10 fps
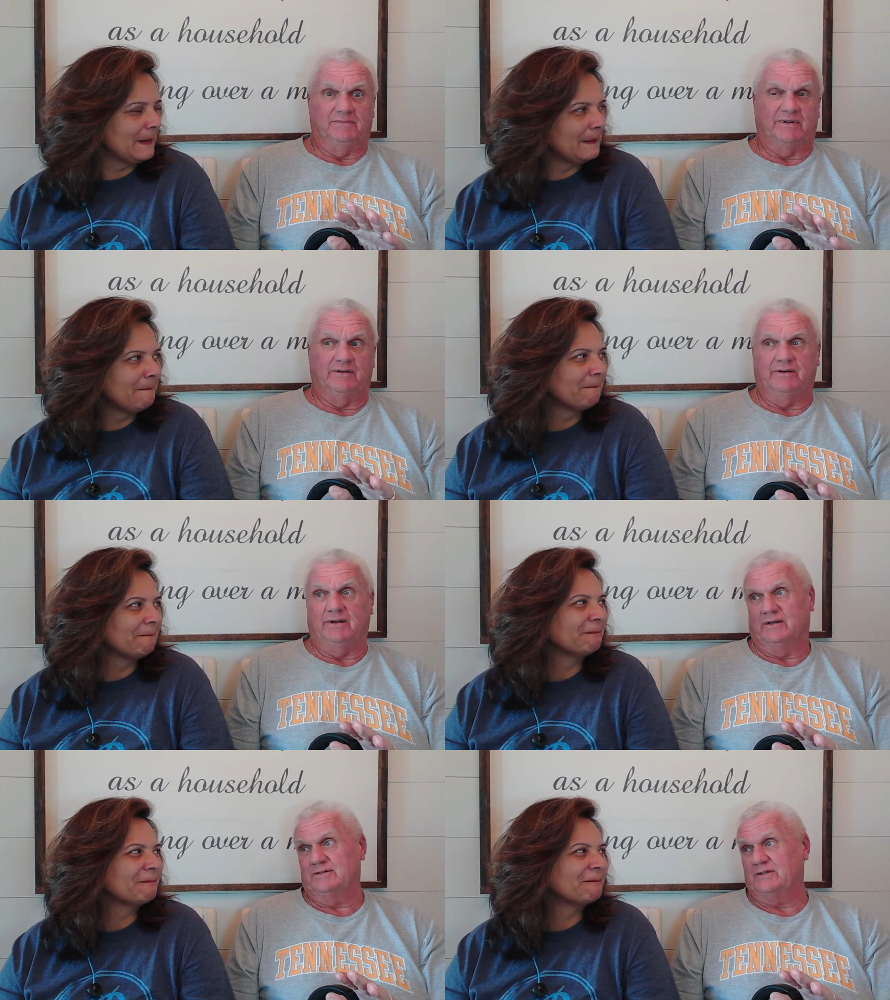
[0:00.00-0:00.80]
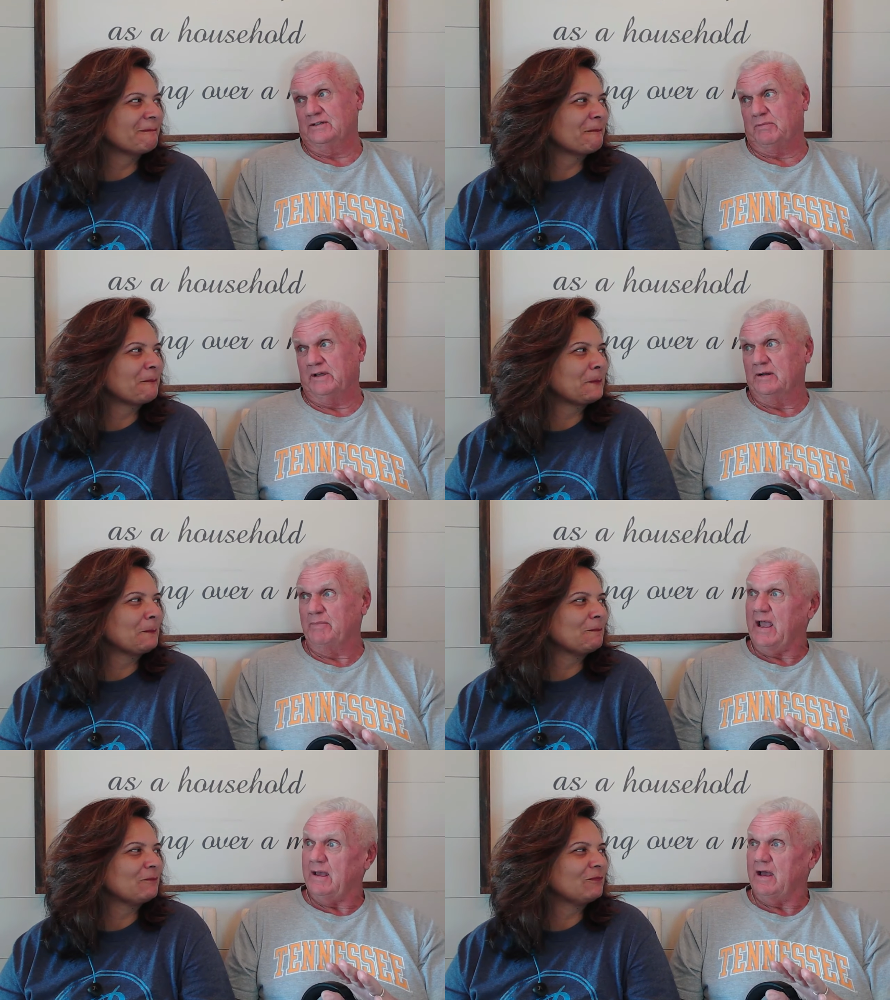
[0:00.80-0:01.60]
Speaker 1: here he is. He's playing a,
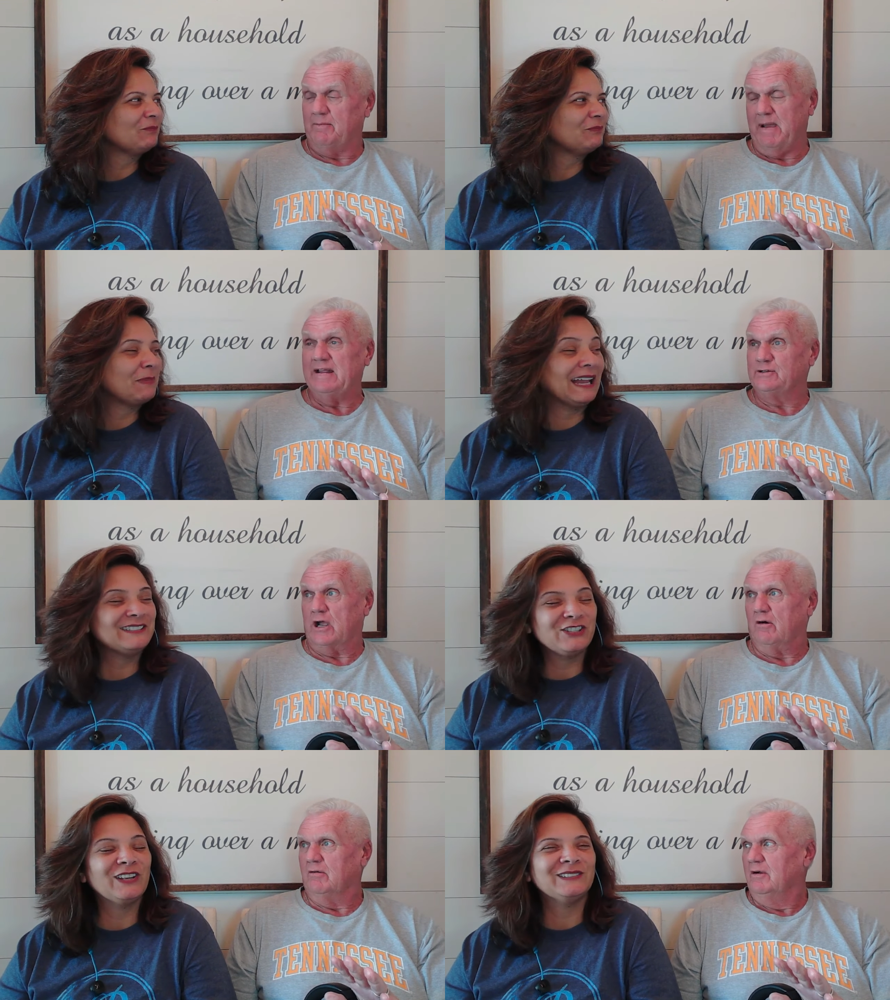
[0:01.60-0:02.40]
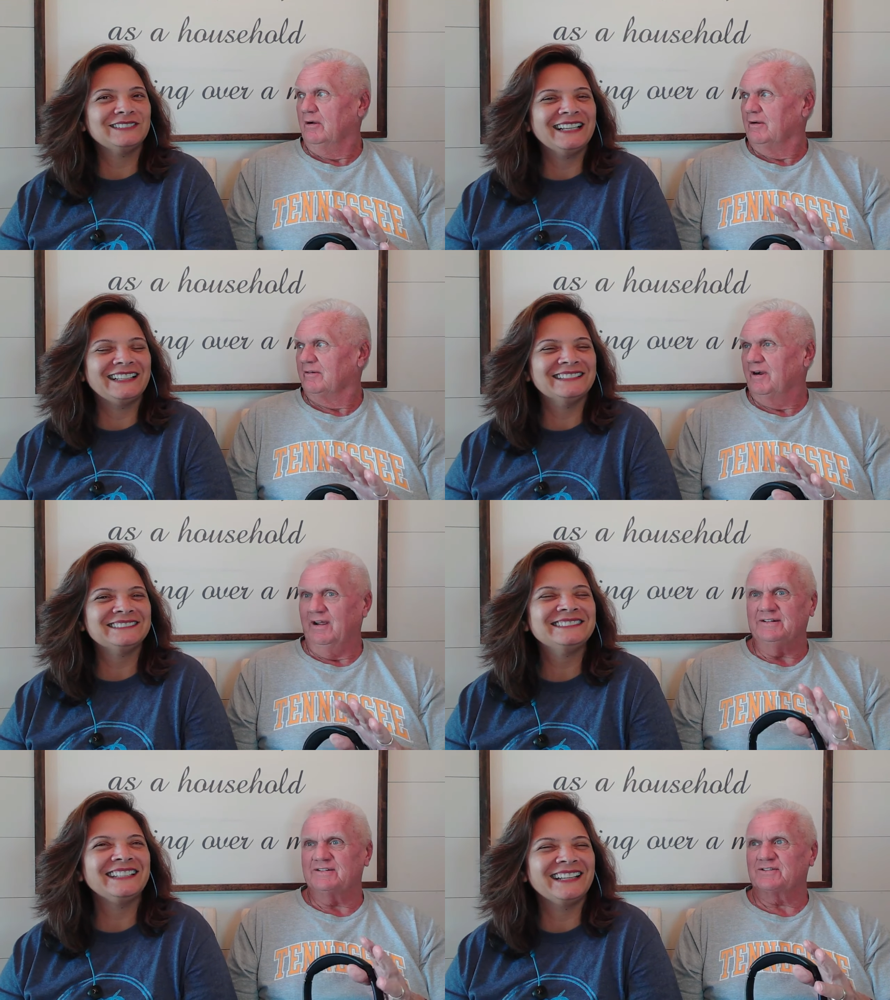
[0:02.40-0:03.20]
a banjo, banjo. Yeah.
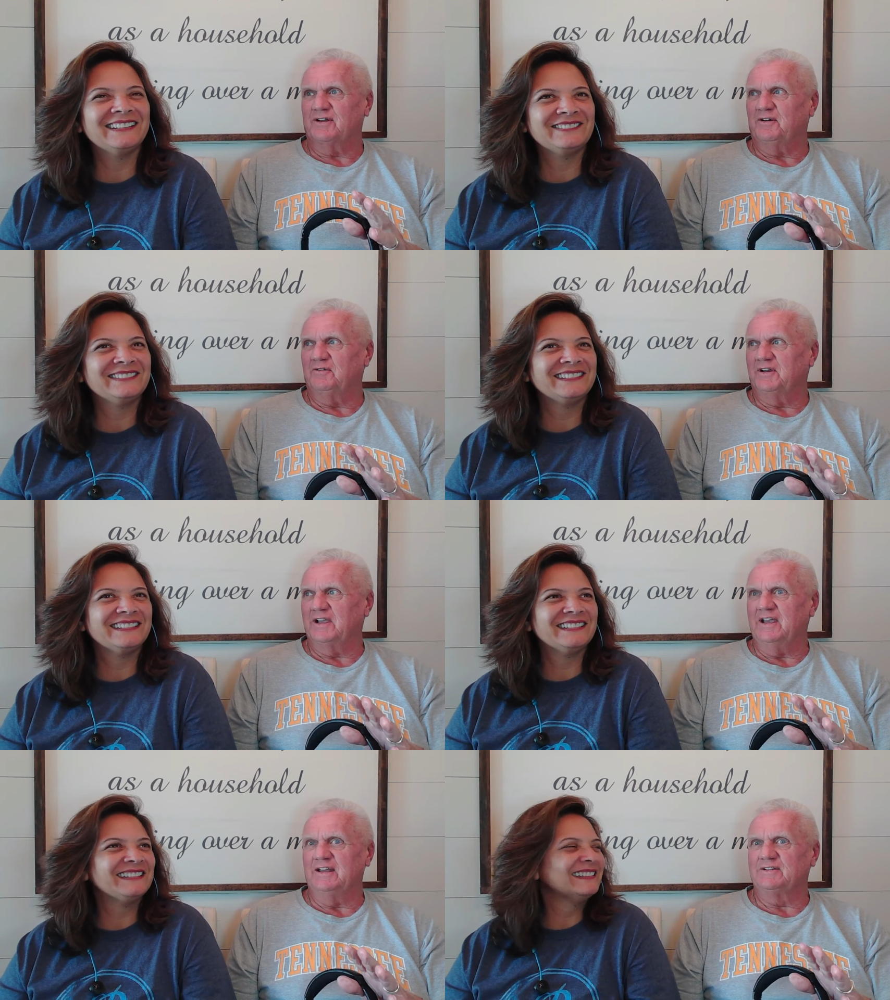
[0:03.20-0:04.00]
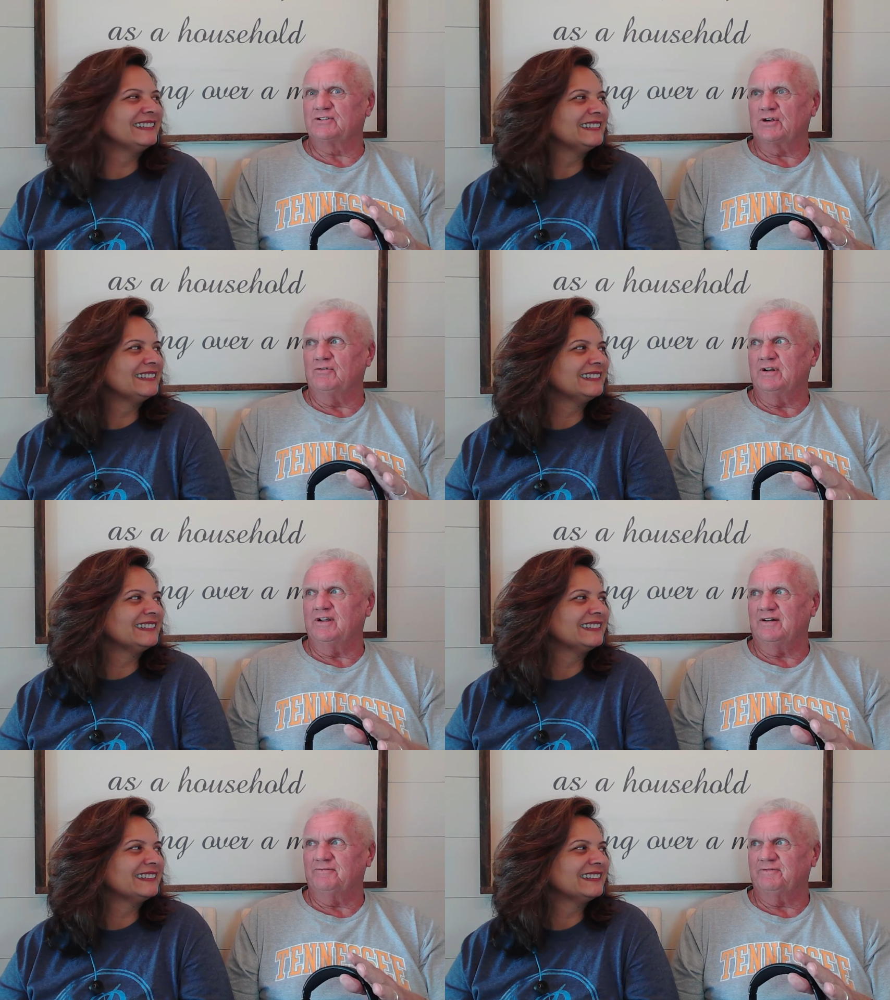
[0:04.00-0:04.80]
right? Yeah. So again, showing
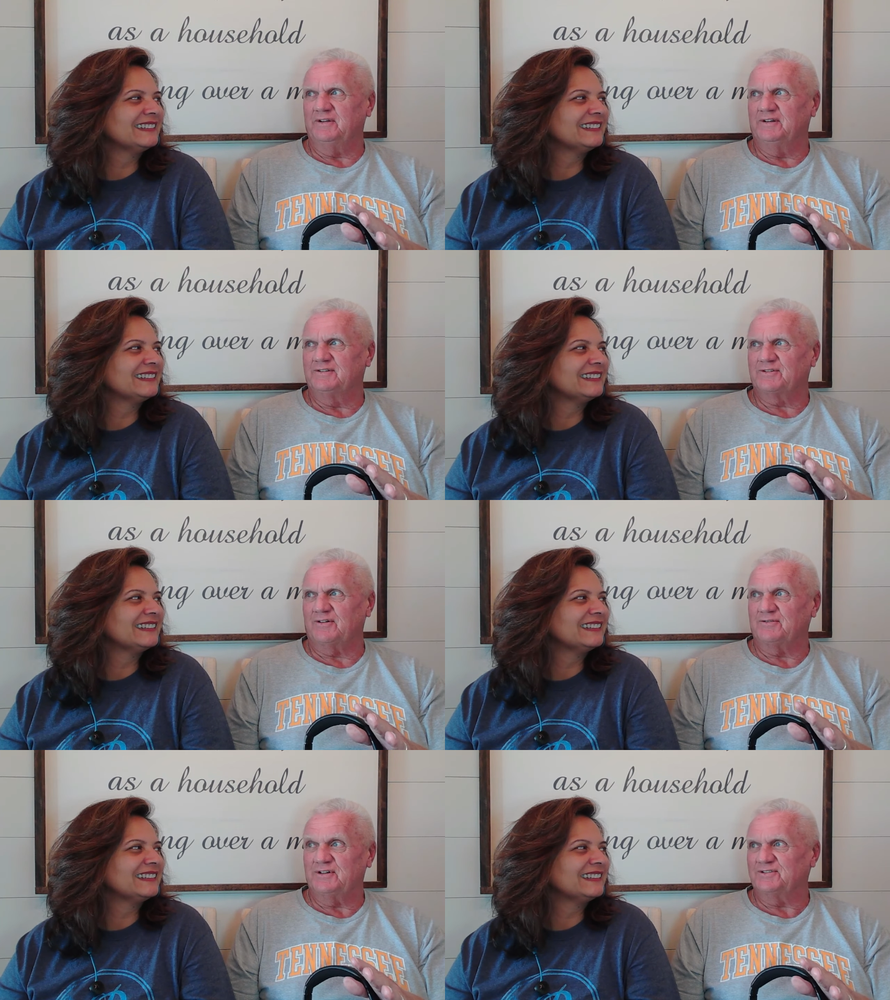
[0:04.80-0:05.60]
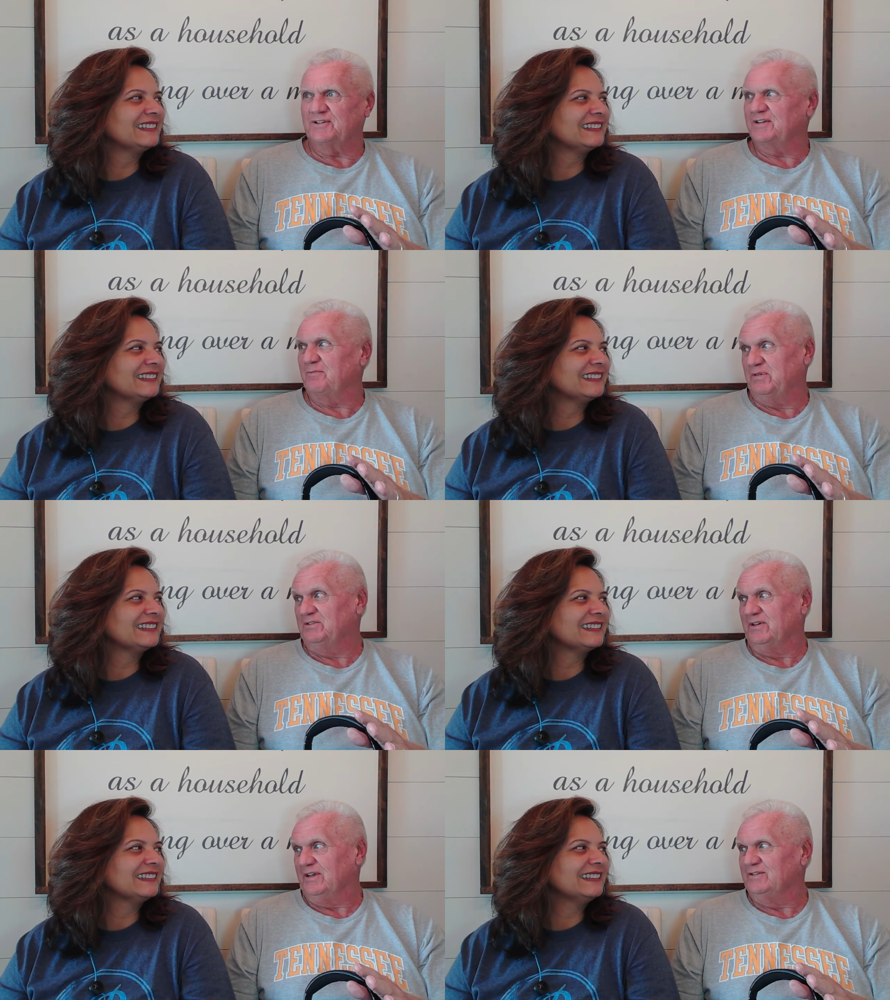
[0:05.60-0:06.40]
off his artistic
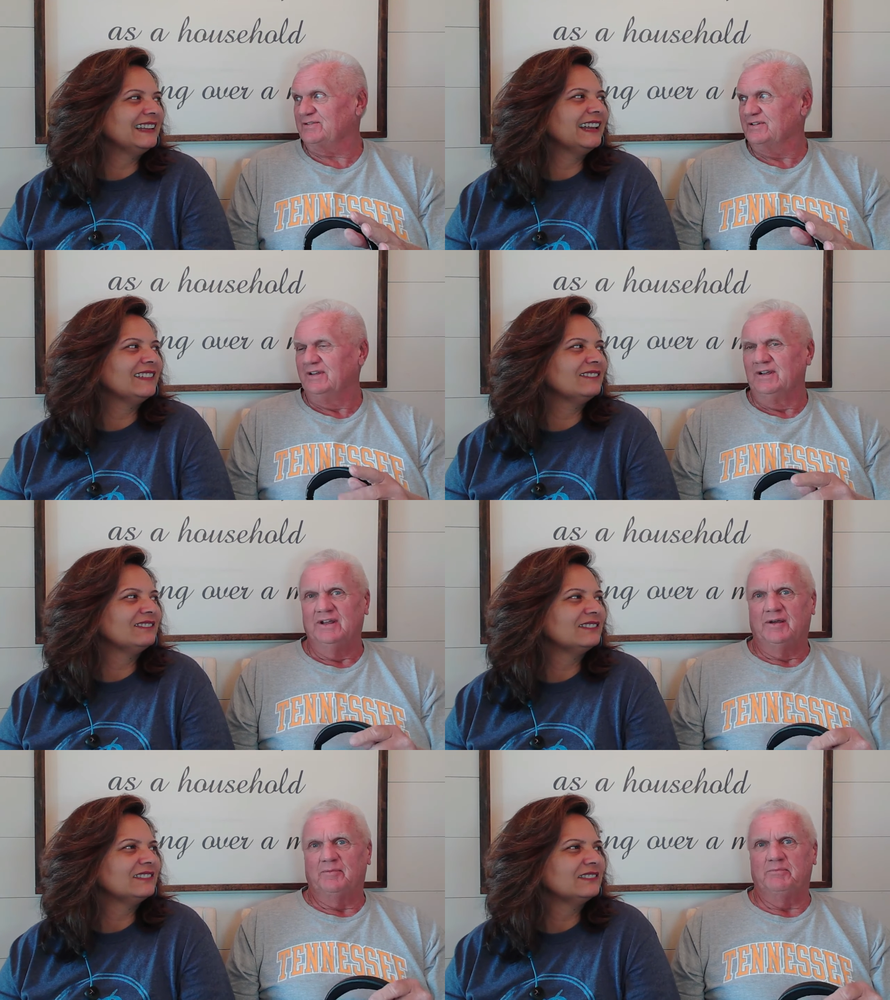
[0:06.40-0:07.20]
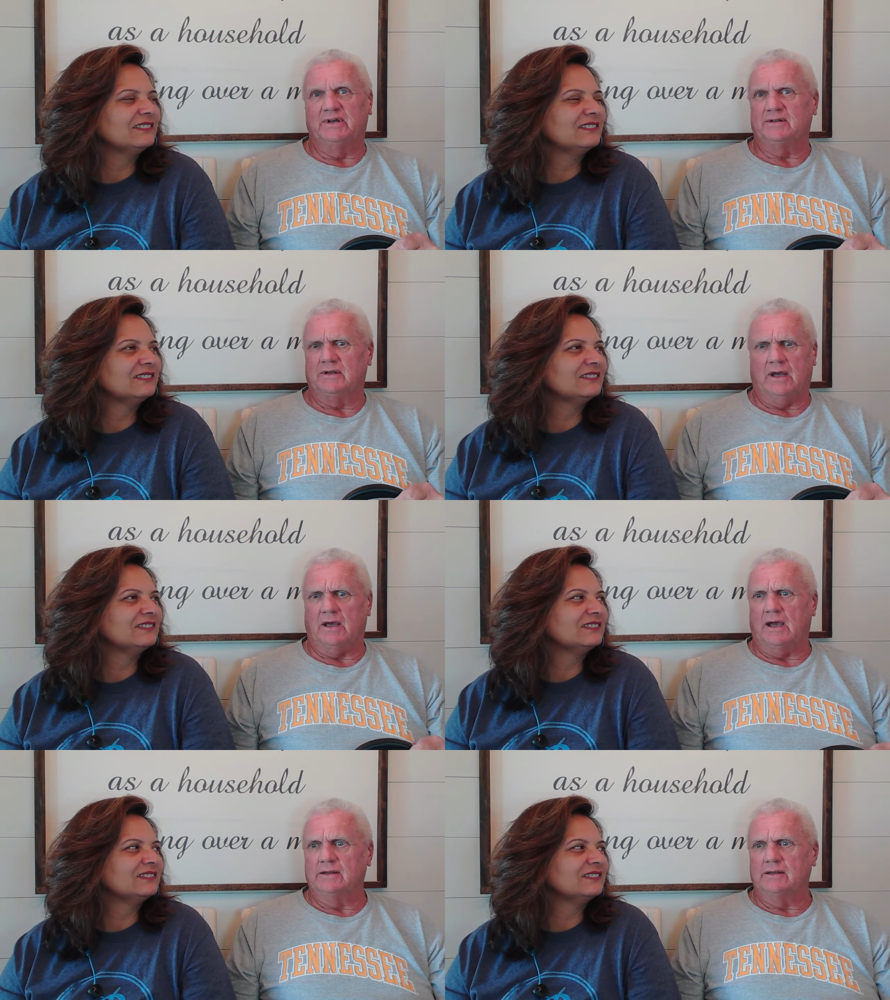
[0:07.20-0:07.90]
abilities. Yeah. But I